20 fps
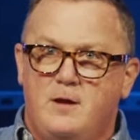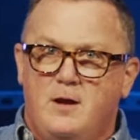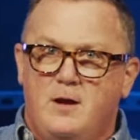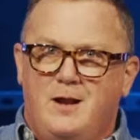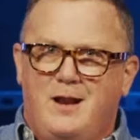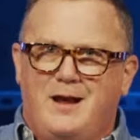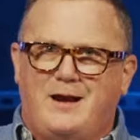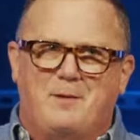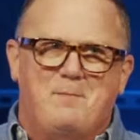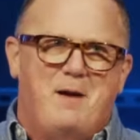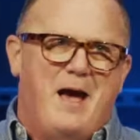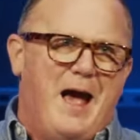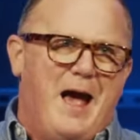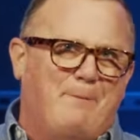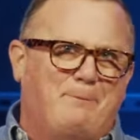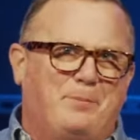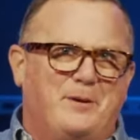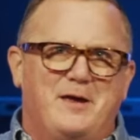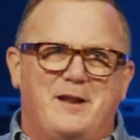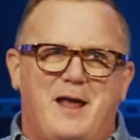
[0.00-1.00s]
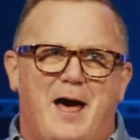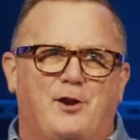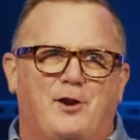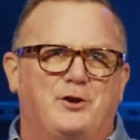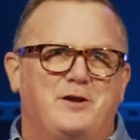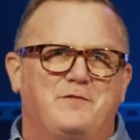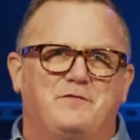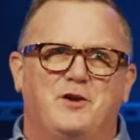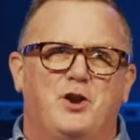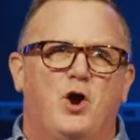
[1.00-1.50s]
Like, I'm happy and I don't
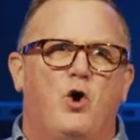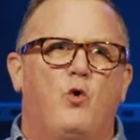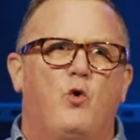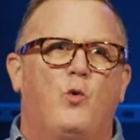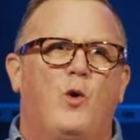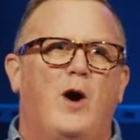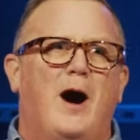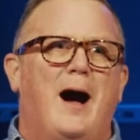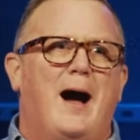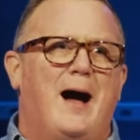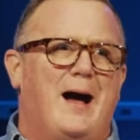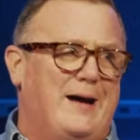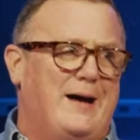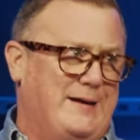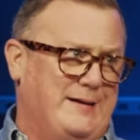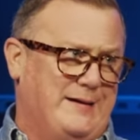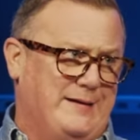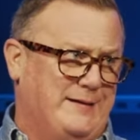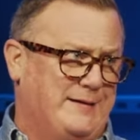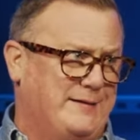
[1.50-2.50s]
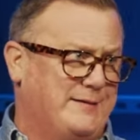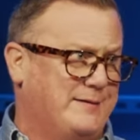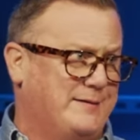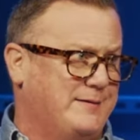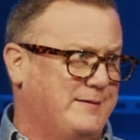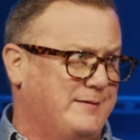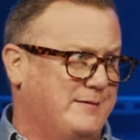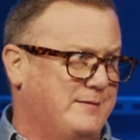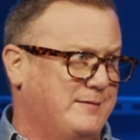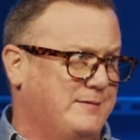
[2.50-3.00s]
even know why.
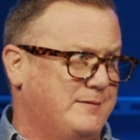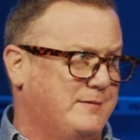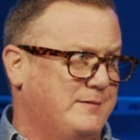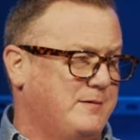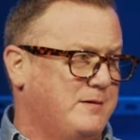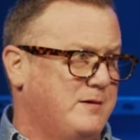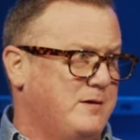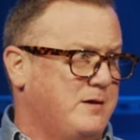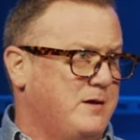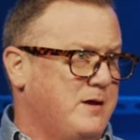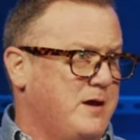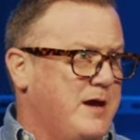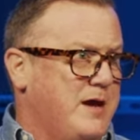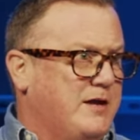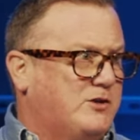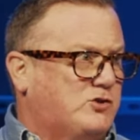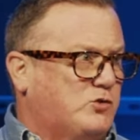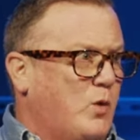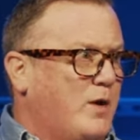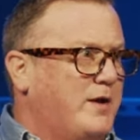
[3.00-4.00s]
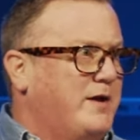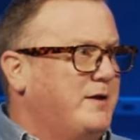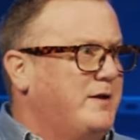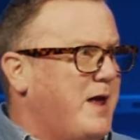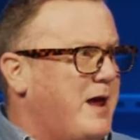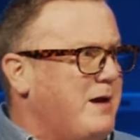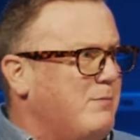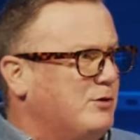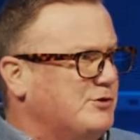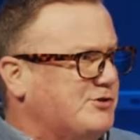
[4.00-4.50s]
It's what
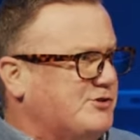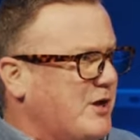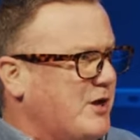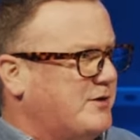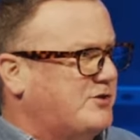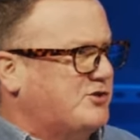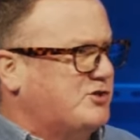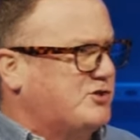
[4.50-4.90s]
enables us